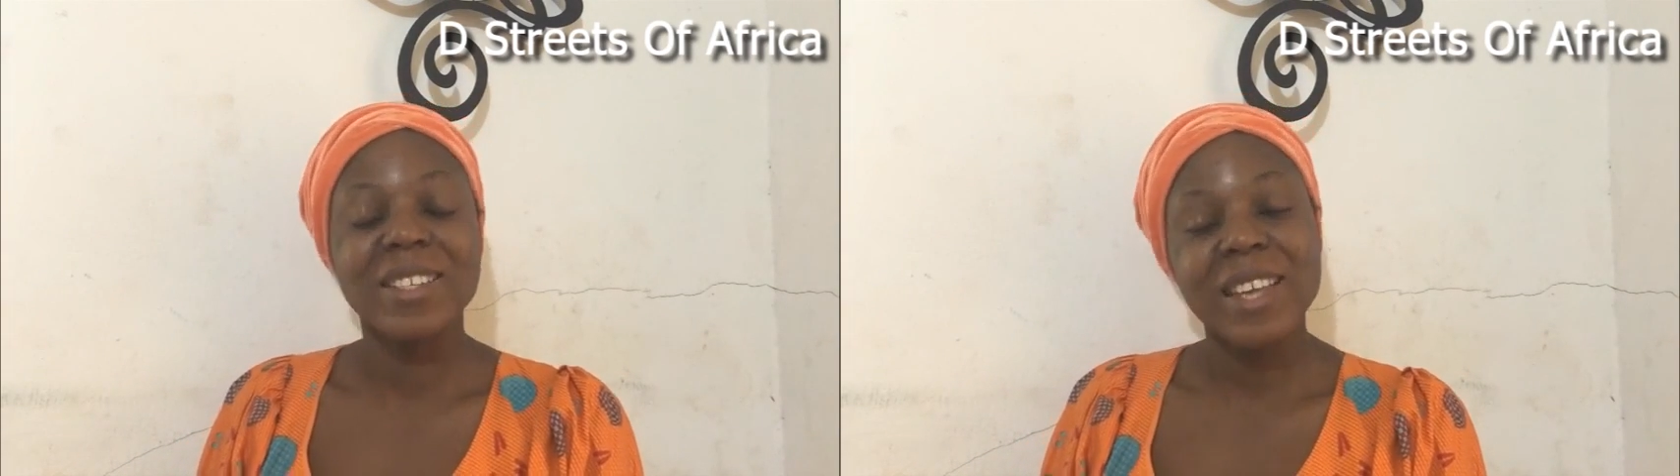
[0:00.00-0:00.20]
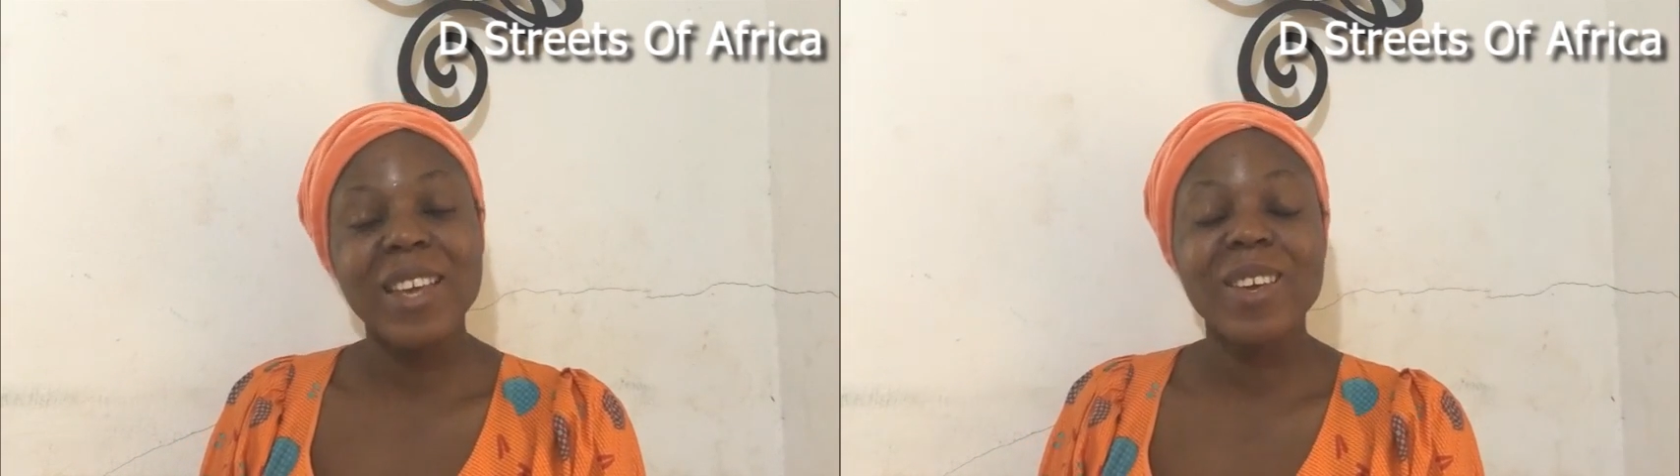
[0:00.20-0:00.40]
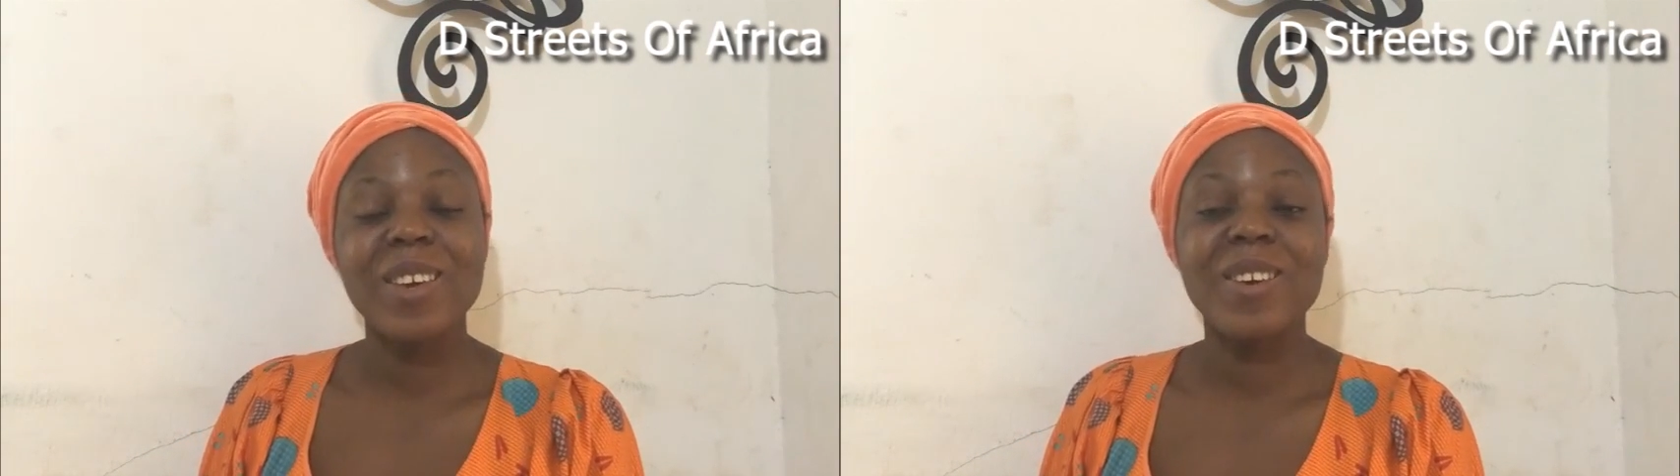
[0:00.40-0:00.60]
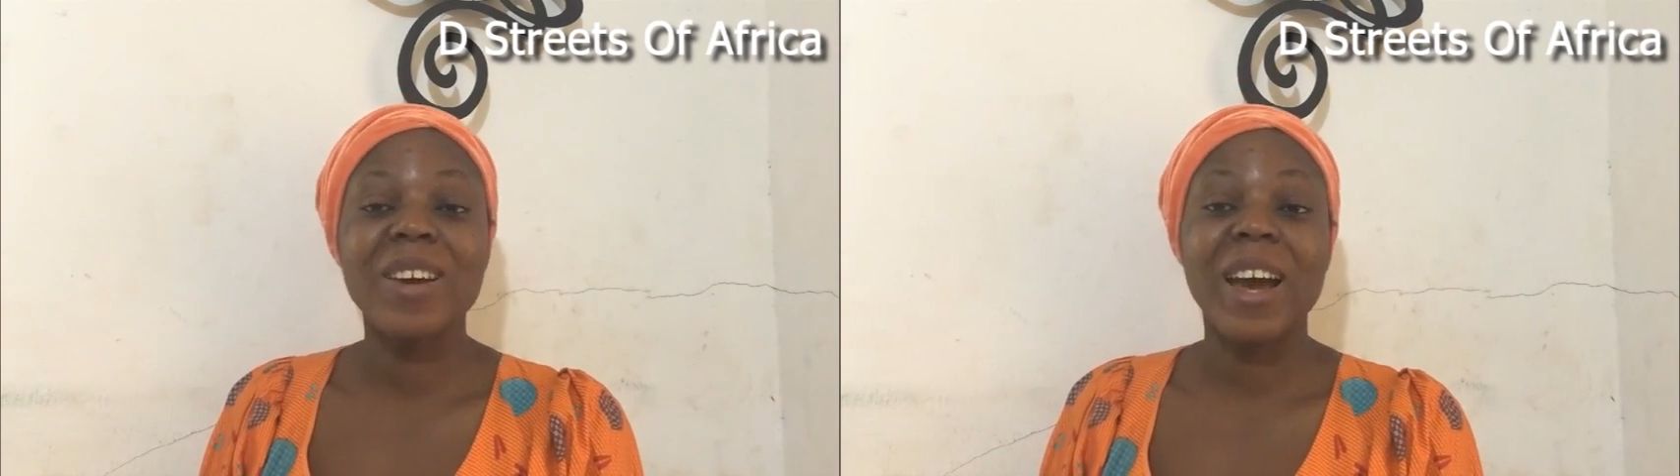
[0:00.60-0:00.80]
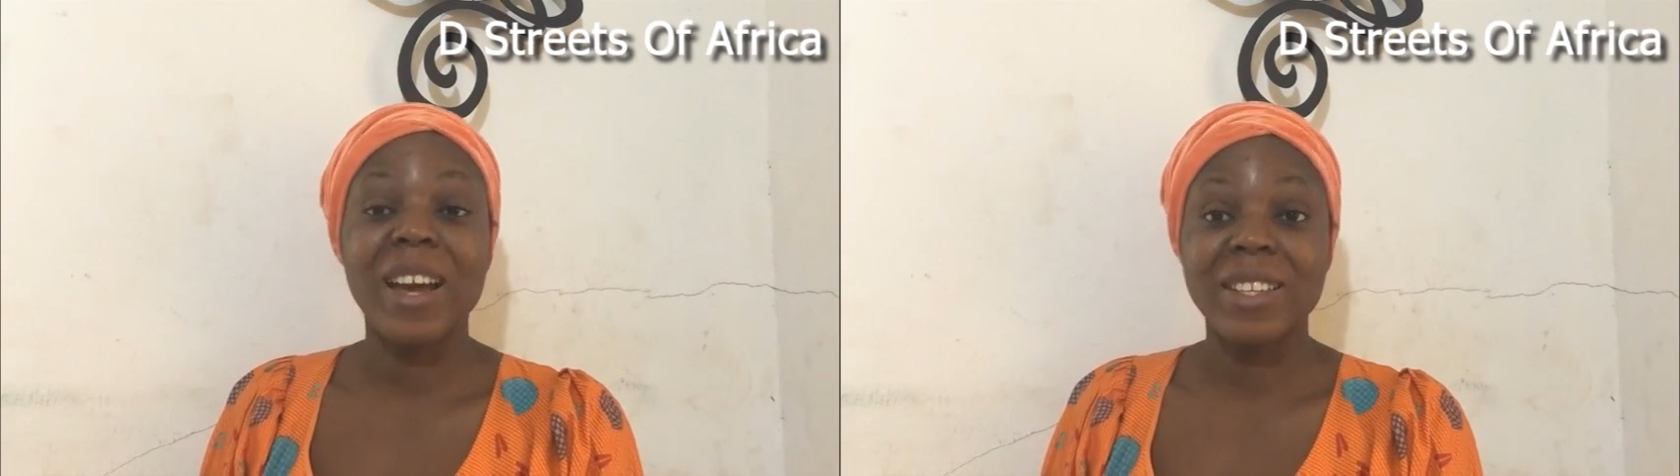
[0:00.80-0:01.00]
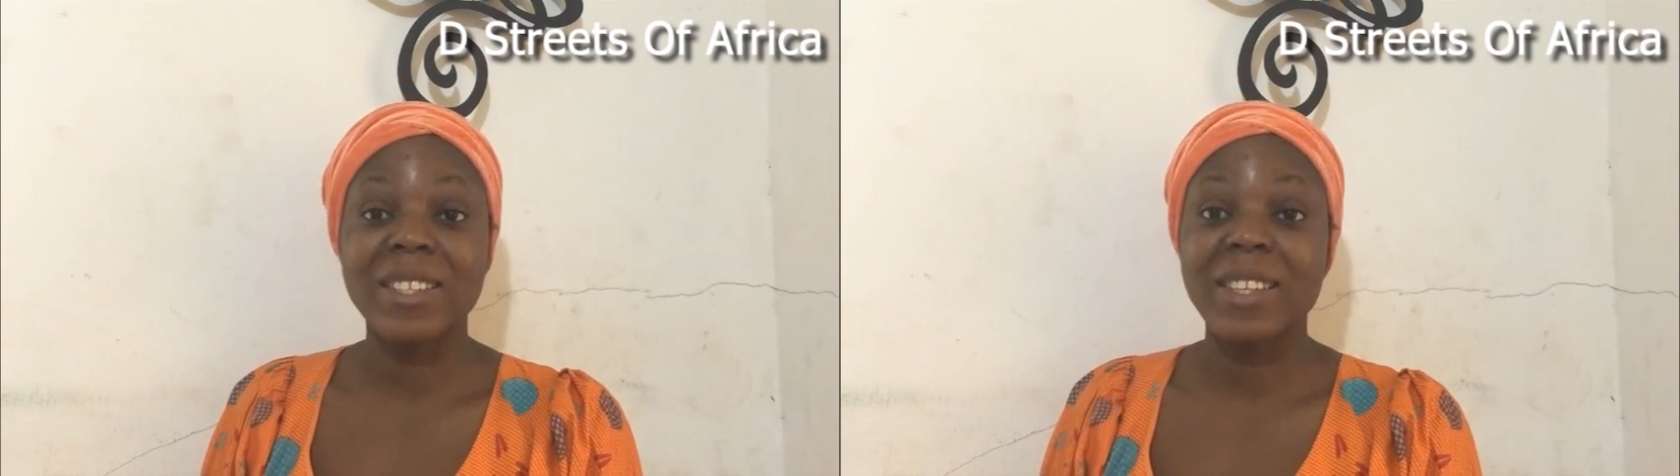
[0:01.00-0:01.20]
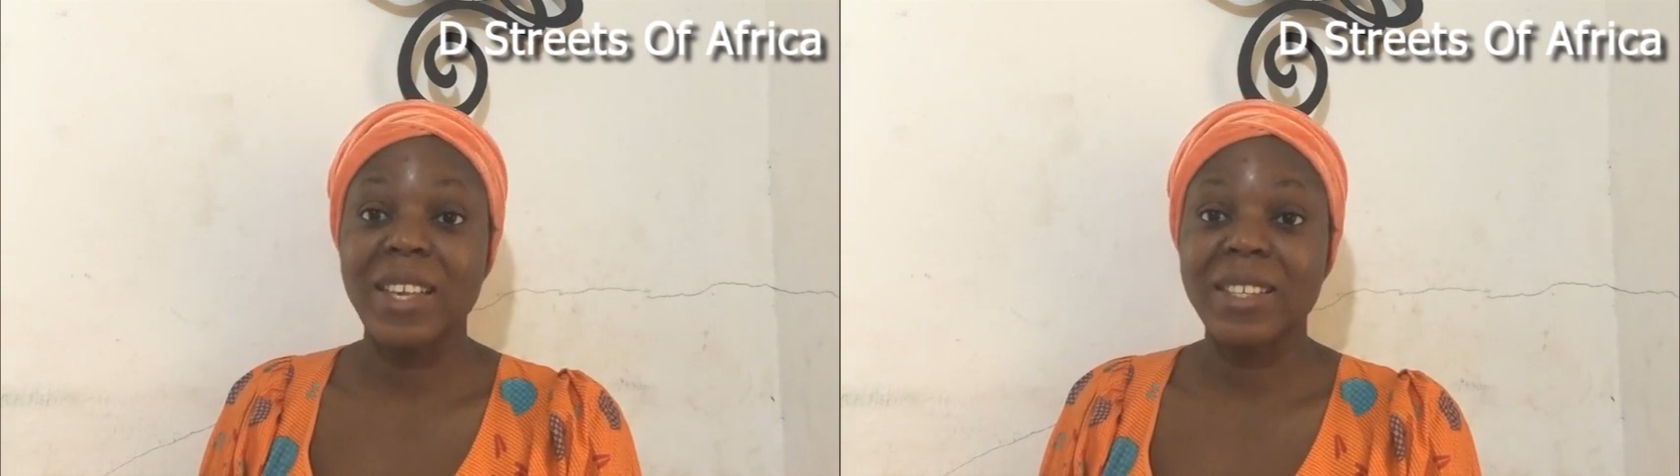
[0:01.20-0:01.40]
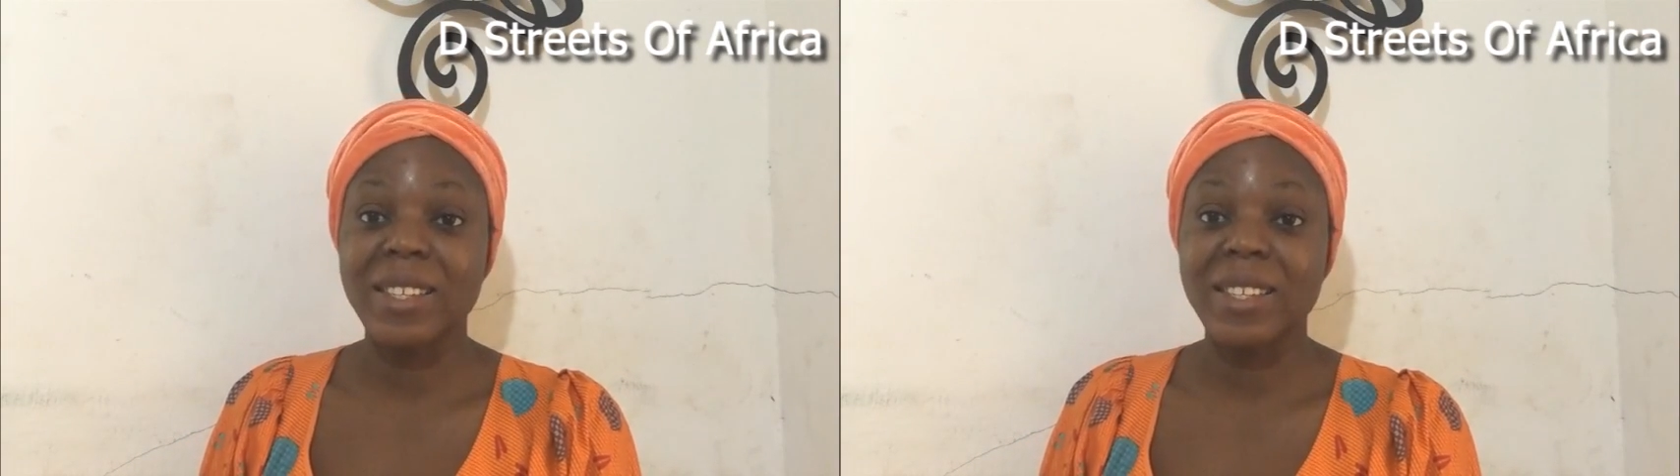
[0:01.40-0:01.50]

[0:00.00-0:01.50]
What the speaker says: Thank you and stay